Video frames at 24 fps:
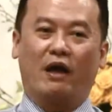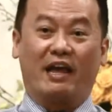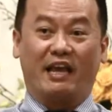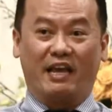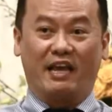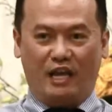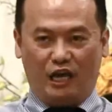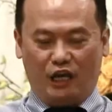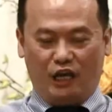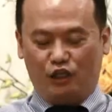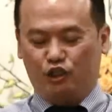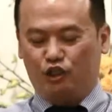
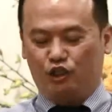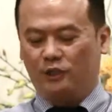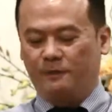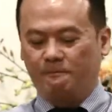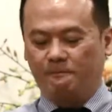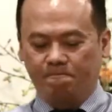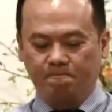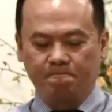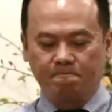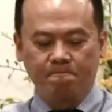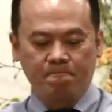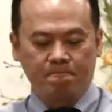engaging.
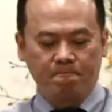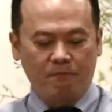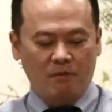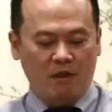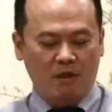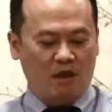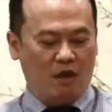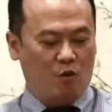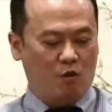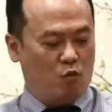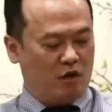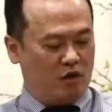
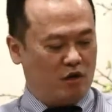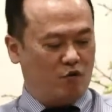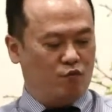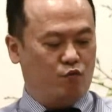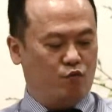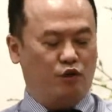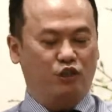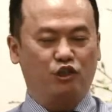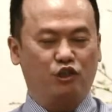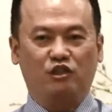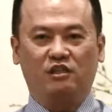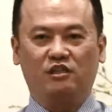And one of
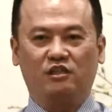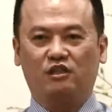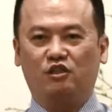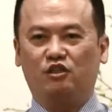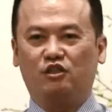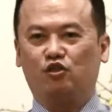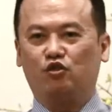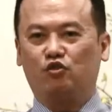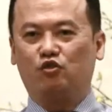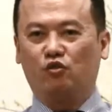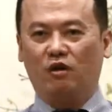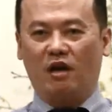which is
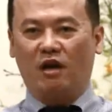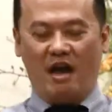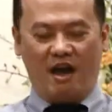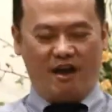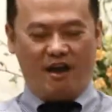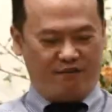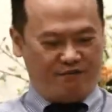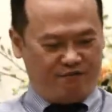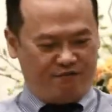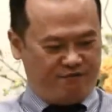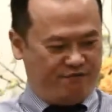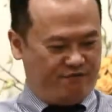to
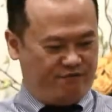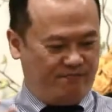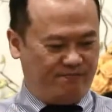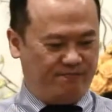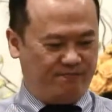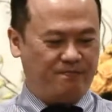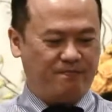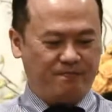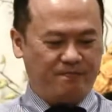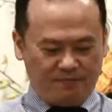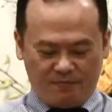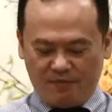have
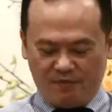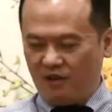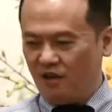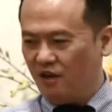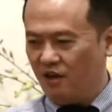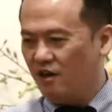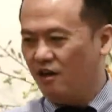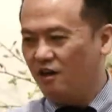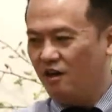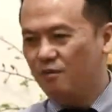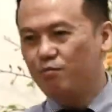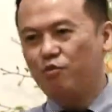
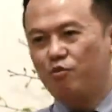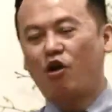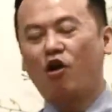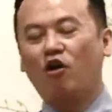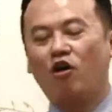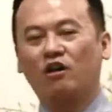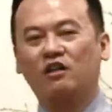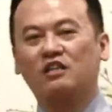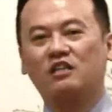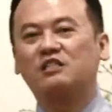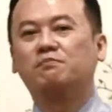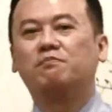
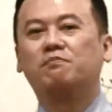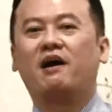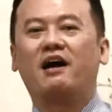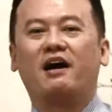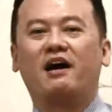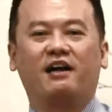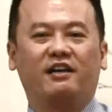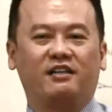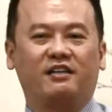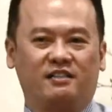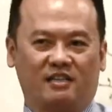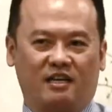cordless
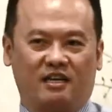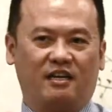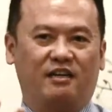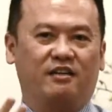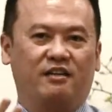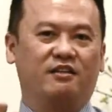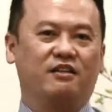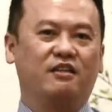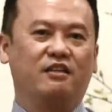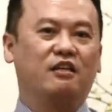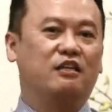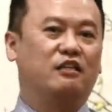mics
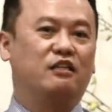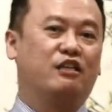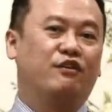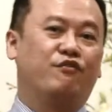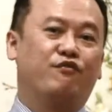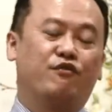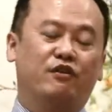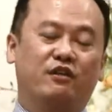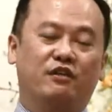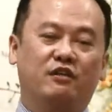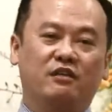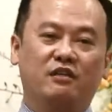and
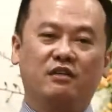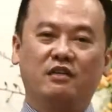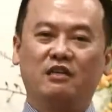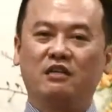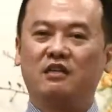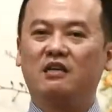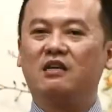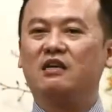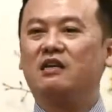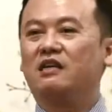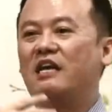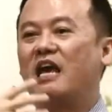different
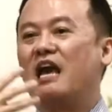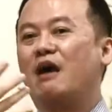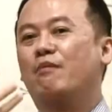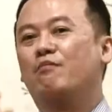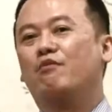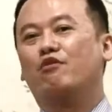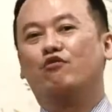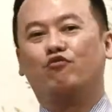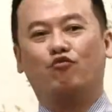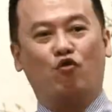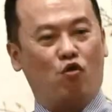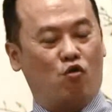
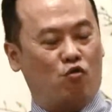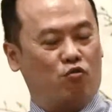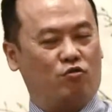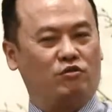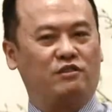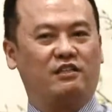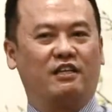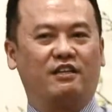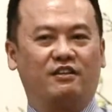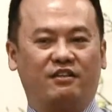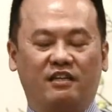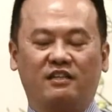camera rolls
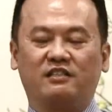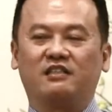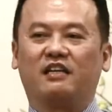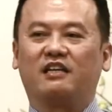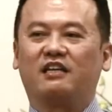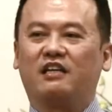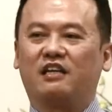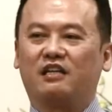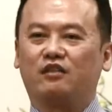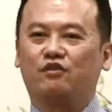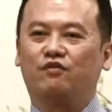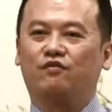and things like
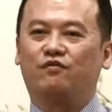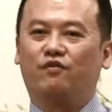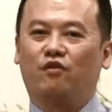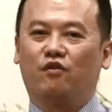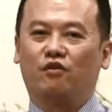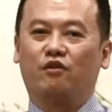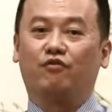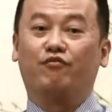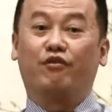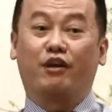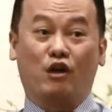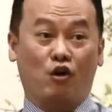that for
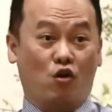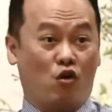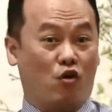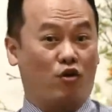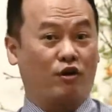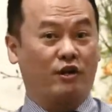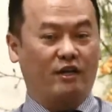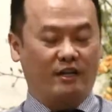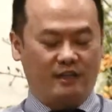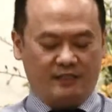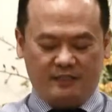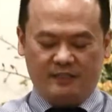the
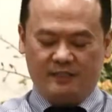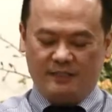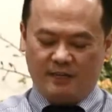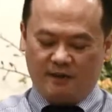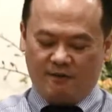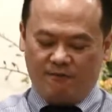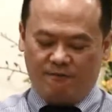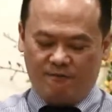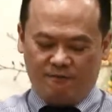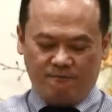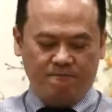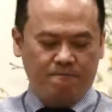recording
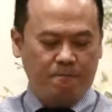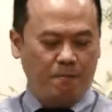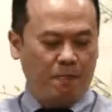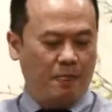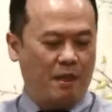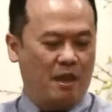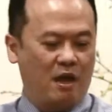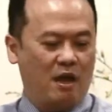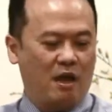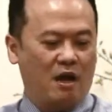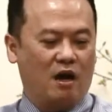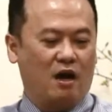itself.
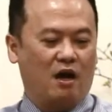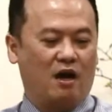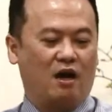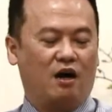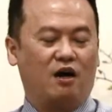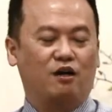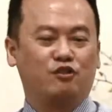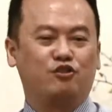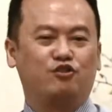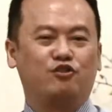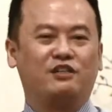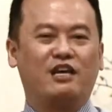
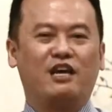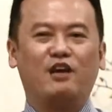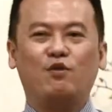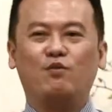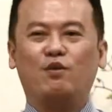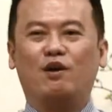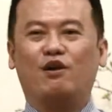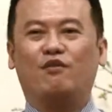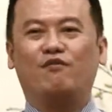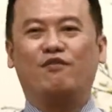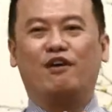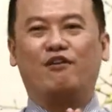Today we
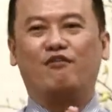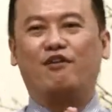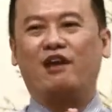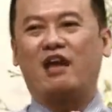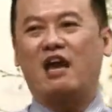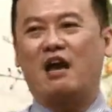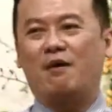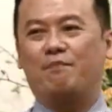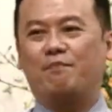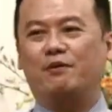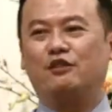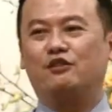are very
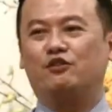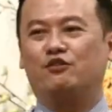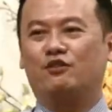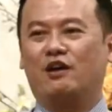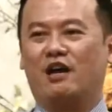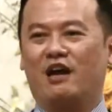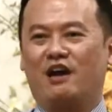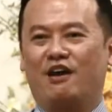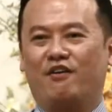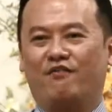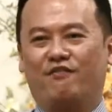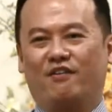happy to
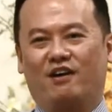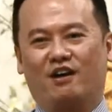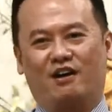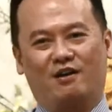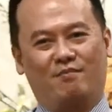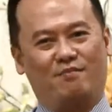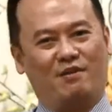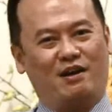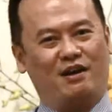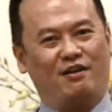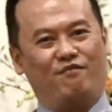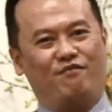have
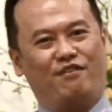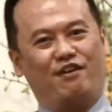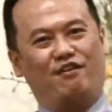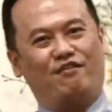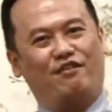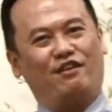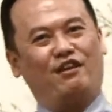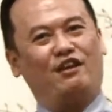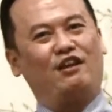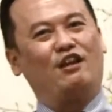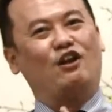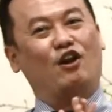my
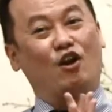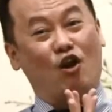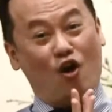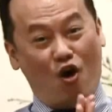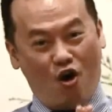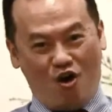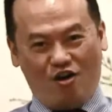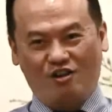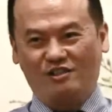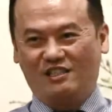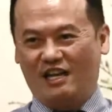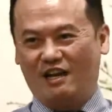very
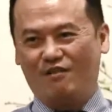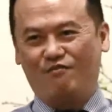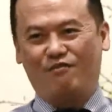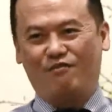long time